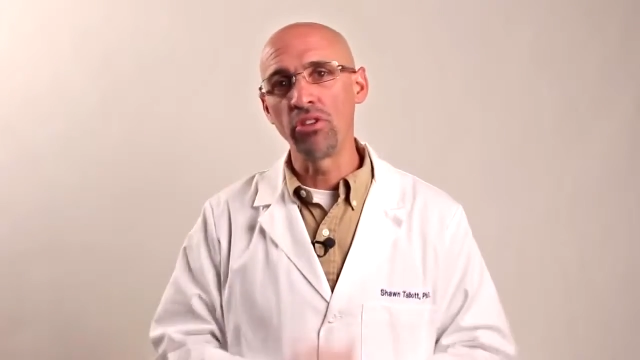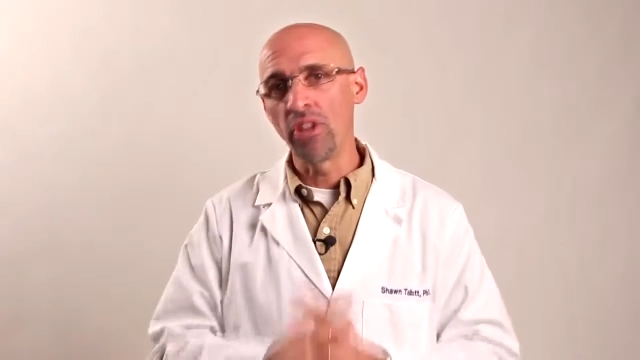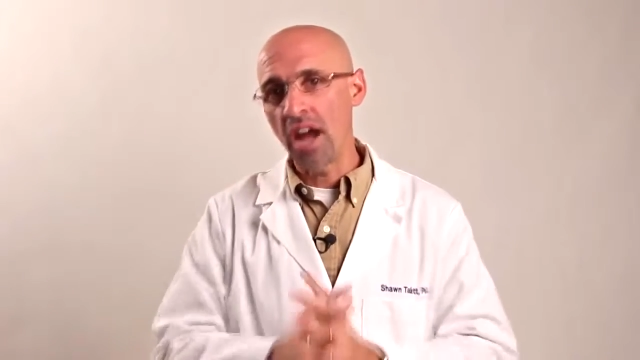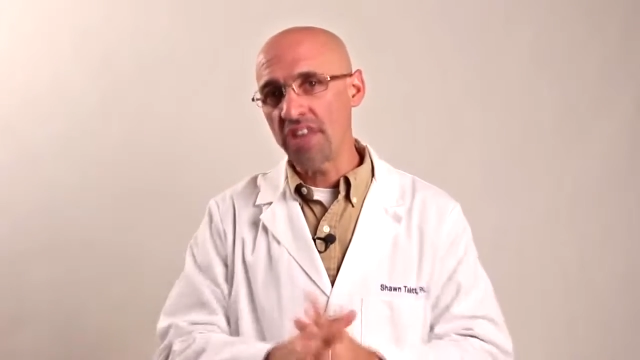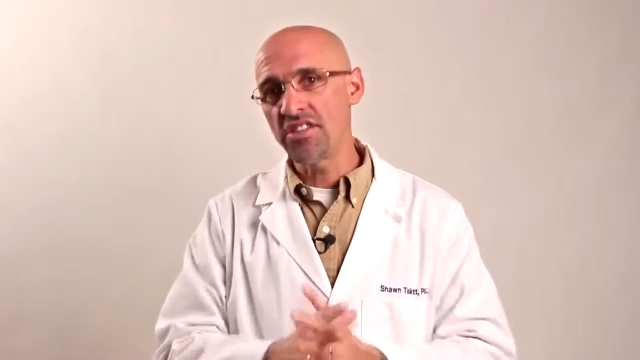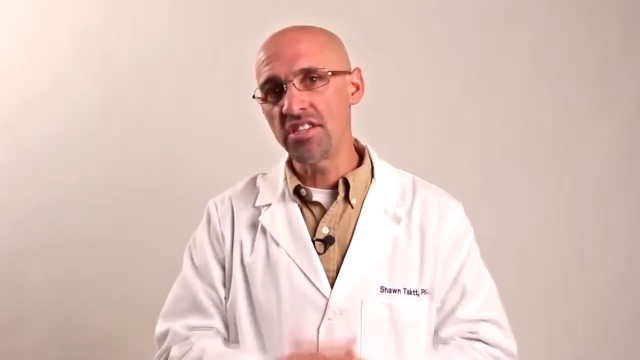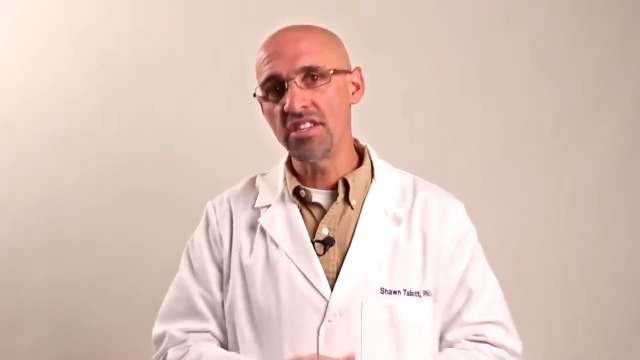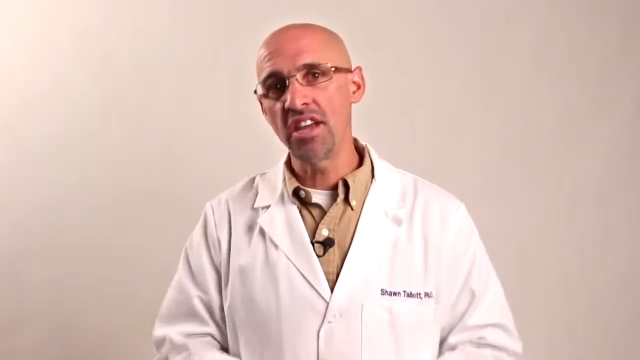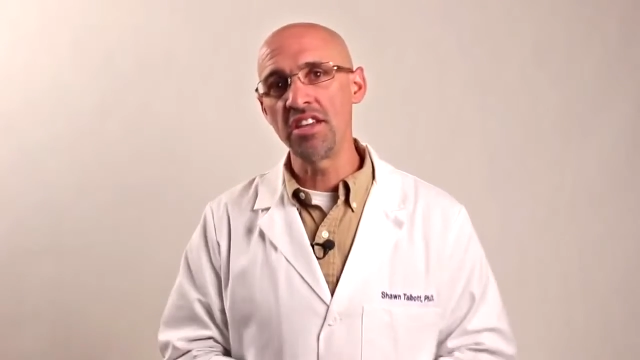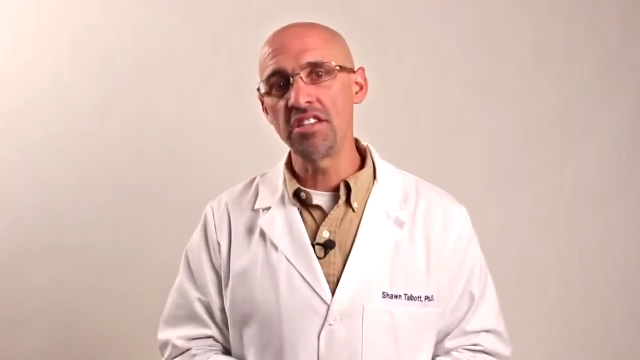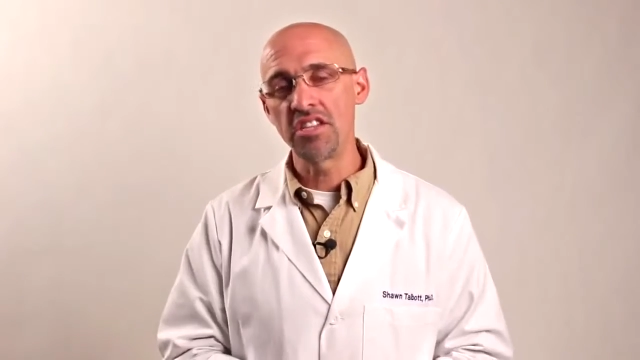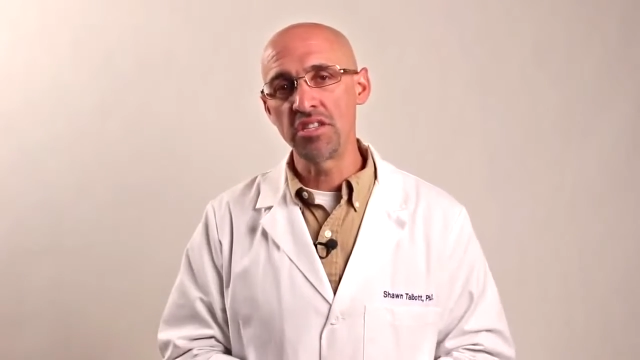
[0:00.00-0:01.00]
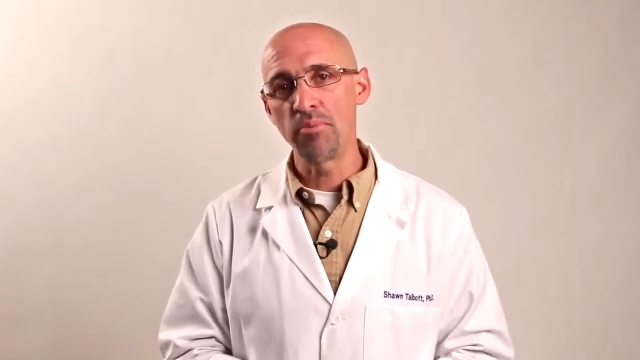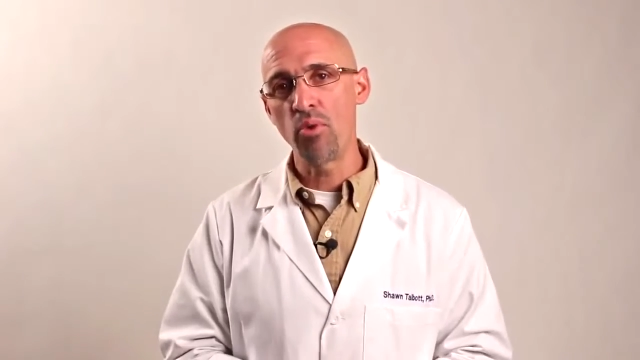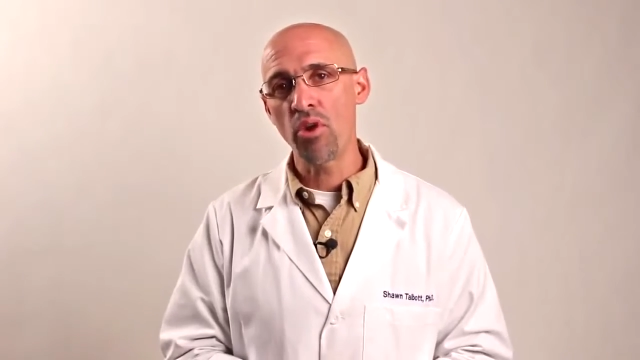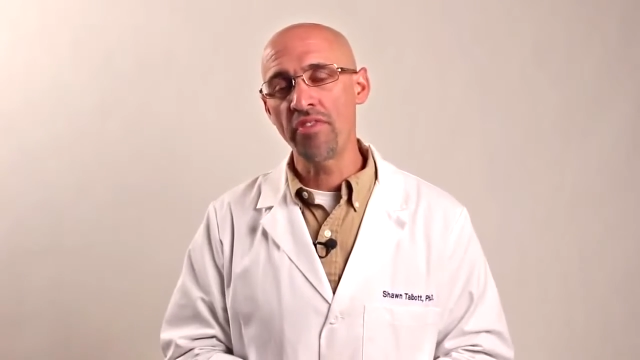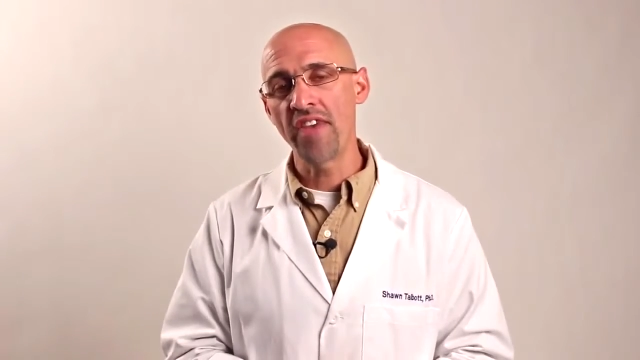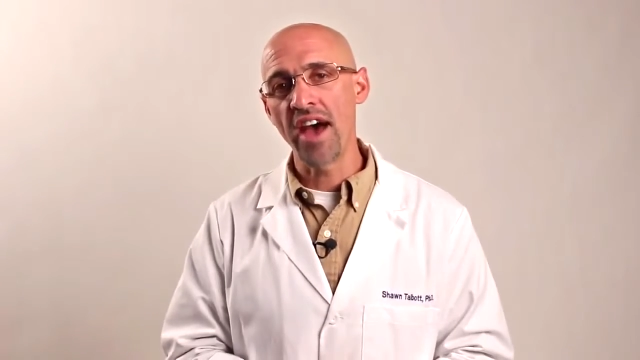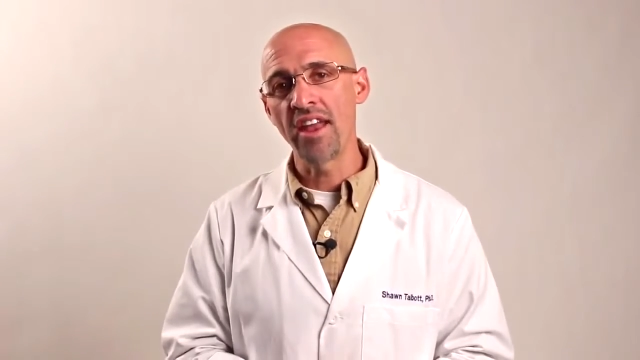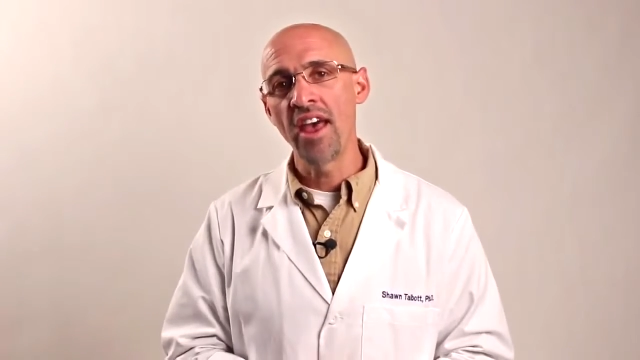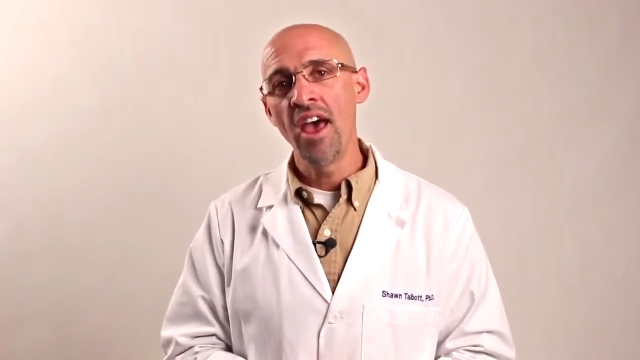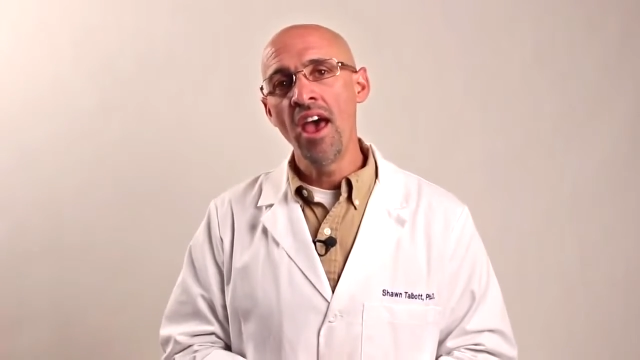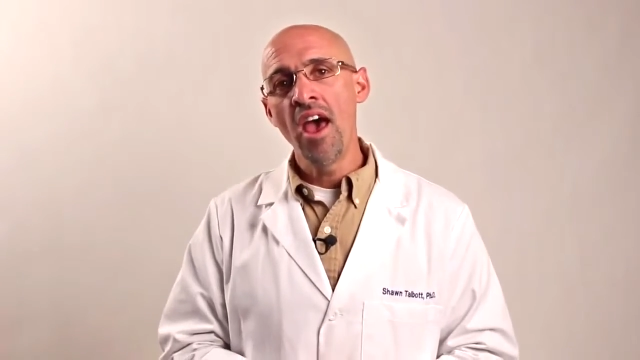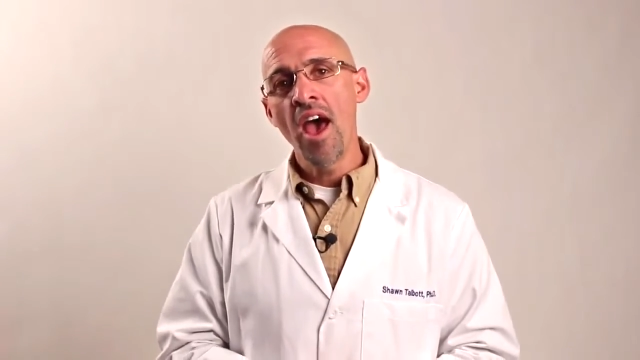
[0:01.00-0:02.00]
and there are lots of studies to support that.